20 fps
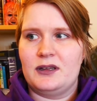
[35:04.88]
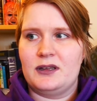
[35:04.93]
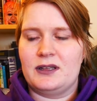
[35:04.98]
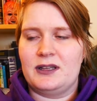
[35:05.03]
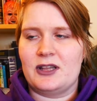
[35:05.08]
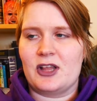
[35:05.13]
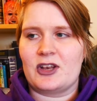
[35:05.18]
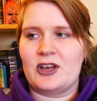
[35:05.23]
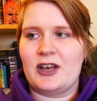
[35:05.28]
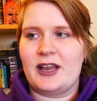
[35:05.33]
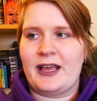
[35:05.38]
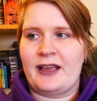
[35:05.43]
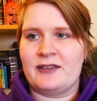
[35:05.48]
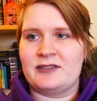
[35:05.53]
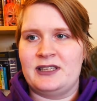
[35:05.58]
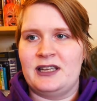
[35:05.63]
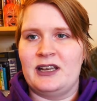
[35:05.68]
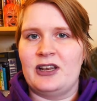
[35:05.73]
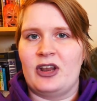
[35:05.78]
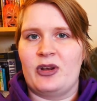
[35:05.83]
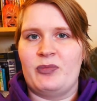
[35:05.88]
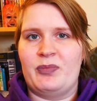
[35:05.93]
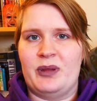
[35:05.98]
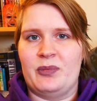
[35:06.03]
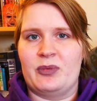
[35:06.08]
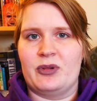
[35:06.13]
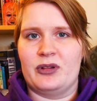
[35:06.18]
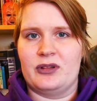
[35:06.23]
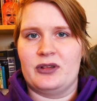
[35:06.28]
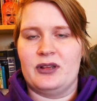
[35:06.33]
Not like I've seen a lot of
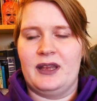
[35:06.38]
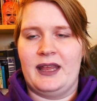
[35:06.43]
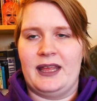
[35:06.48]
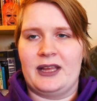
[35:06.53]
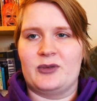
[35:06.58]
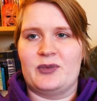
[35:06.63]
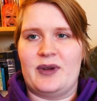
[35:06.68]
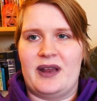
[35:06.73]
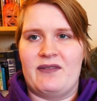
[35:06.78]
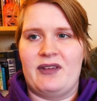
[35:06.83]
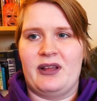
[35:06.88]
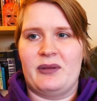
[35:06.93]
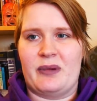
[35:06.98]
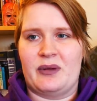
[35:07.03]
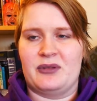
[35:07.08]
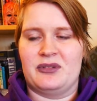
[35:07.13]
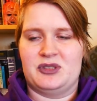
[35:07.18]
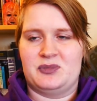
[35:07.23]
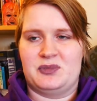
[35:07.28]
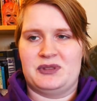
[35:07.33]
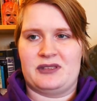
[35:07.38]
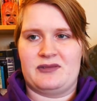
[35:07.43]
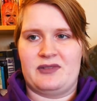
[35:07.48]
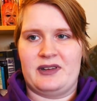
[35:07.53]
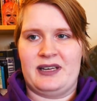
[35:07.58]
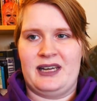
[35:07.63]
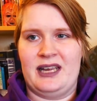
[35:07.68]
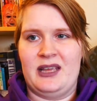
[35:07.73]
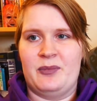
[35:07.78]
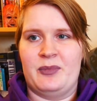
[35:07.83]
people like raving about them
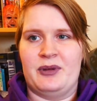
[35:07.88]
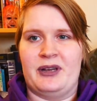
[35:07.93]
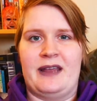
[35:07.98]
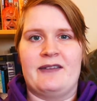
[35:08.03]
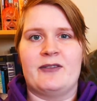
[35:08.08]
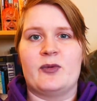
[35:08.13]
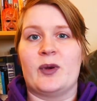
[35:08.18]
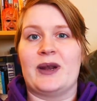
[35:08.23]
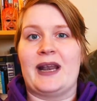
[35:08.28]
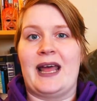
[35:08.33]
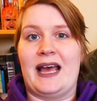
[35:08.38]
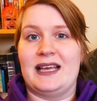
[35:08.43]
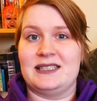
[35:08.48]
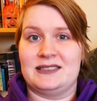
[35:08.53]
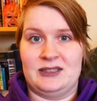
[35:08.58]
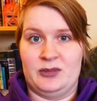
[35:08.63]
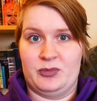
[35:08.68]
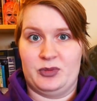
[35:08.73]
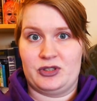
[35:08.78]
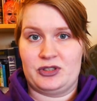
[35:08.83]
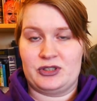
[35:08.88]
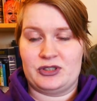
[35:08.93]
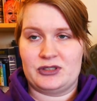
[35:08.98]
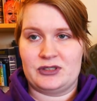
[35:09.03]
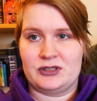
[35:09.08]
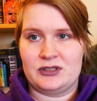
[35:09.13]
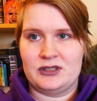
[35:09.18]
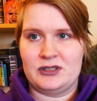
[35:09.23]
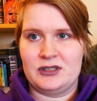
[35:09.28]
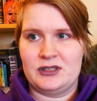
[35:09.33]
specifically, but everyone has the books.
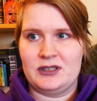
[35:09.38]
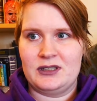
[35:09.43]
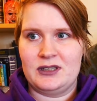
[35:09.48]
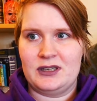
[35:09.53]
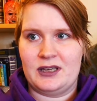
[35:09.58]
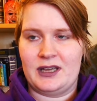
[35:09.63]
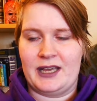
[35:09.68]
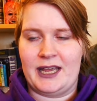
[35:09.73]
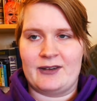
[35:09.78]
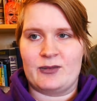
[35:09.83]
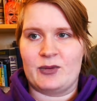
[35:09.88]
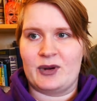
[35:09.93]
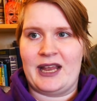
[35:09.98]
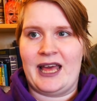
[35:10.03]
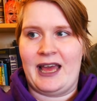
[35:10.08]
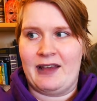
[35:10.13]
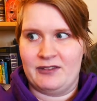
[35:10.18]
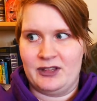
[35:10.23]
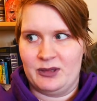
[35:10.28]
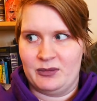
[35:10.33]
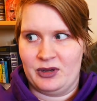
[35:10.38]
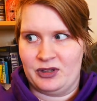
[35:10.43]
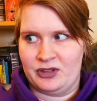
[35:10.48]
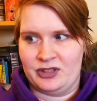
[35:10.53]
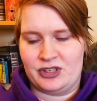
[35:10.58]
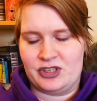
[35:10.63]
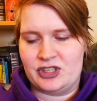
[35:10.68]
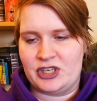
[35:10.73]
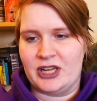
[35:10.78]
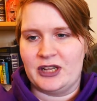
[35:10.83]
Everyone have them on
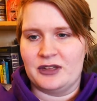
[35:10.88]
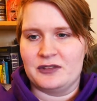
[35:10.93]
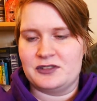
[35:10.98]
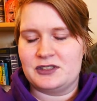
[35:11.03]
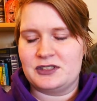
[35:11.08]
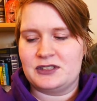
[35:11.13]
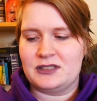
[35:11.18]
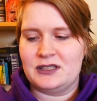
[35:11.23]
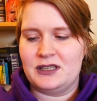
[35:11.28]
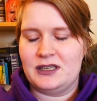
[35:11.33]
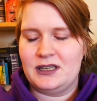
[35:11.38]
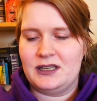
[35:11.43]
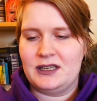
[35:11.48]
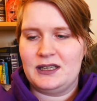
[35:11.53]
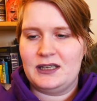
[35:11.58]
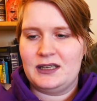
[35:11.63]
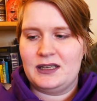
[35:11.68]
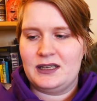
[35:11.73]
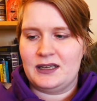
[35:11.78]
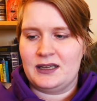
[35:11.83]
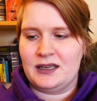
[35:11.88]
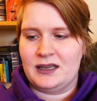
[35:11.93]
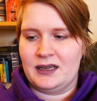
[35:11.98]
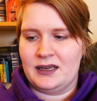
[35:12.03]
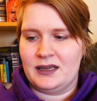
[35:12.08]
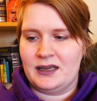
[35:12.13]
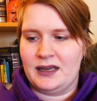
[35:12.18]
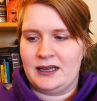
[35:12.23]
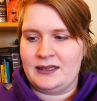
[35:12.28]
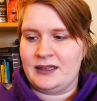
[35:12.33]
their shelves.
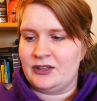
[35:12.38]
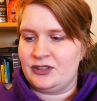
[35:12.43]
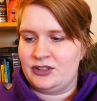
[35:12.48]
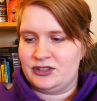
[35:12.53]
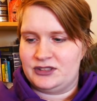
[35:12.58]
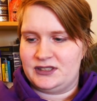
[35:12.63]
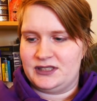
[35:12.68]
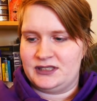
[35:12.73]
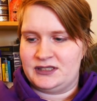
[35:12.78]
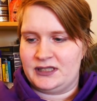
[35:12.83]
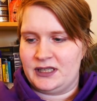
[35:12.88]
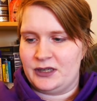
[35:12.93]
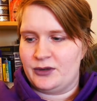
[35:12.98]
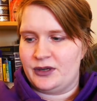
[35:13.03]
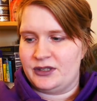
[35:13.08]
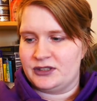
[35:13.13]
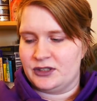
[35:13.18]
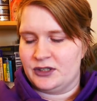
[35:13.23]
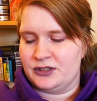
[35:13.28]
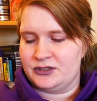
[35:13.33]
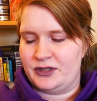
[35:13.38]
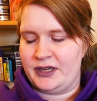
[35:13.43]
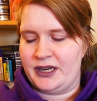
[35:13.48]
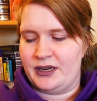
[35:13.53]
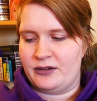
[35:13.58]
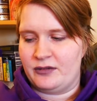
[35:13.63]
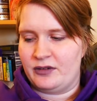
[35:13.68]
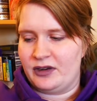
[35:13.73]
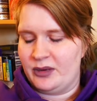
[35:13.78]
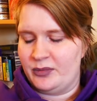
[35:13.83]
And not just this series, also The
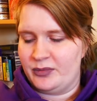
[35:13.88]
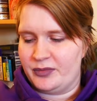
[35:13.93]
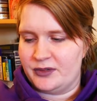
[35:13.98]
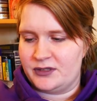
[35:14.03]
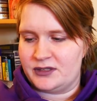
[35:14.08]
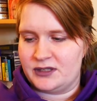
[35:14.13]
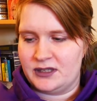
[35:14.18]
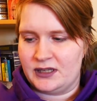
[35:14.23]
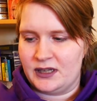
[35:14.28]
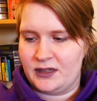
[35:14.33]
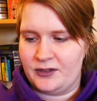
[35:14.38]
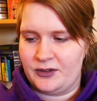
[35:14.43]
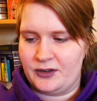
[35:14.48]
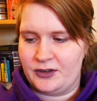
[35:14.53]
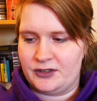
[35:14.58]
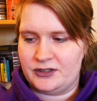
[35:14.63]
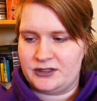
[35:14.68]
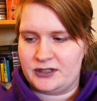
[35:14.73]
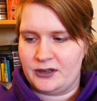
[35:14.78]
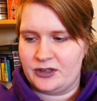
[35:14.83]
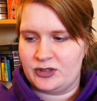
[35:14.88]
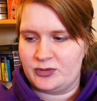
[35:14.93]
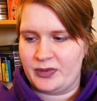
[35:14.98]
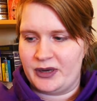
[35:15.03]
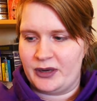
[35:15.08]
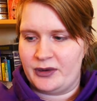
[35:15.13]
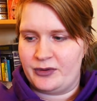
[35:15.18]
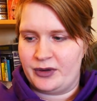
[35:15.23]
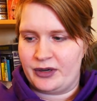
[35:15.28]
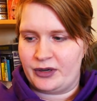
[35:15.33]
Hero of Olympus and other series
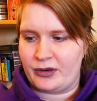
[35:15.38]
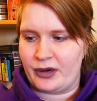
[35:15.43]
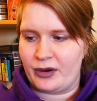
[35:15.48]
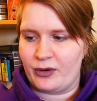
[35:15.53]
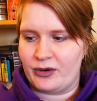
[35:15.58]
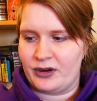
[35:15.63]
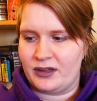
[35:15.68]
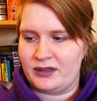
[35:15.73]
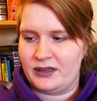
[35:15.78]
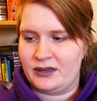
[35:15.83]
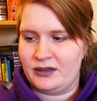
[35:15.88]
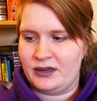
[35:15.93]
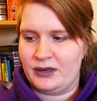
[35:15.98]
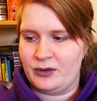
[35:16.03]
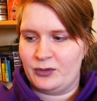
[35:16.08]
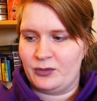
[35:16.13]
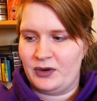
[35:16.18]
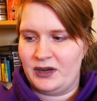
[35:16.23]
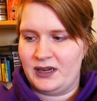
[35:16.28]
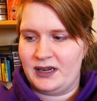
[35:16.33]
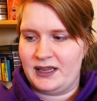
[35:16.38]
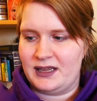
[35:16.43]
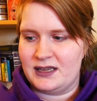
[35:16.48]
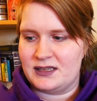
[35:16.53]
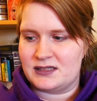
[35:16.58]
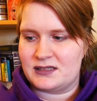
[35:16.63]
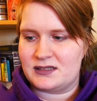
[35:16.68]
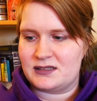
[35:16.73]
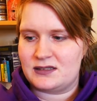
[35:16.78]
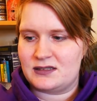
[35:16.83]
by Rick Riordan, and he really is
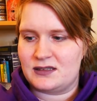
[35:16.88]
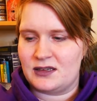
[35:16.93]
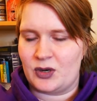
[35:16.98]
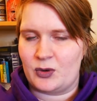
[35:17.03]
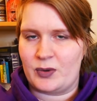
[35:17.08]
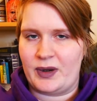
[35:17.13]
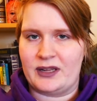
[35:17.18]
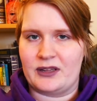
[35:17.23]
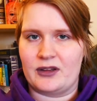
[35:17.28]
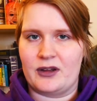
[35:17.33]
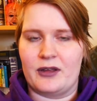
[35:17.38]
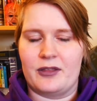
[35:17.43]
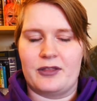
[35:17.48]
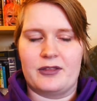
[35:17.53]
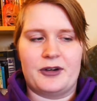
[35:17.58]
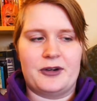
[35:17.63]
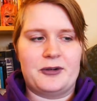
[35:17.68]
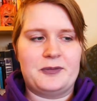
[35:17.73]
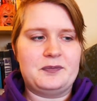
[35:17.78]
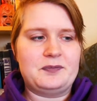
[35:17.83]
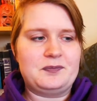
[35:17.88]
a great author.